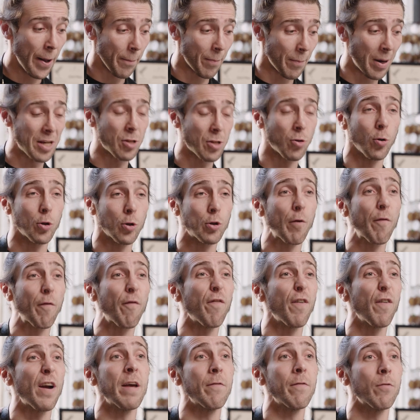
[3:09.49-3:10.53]
but it's also
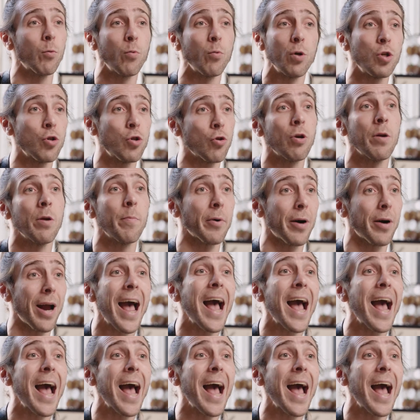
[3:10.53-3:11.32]
flavored with juniper. It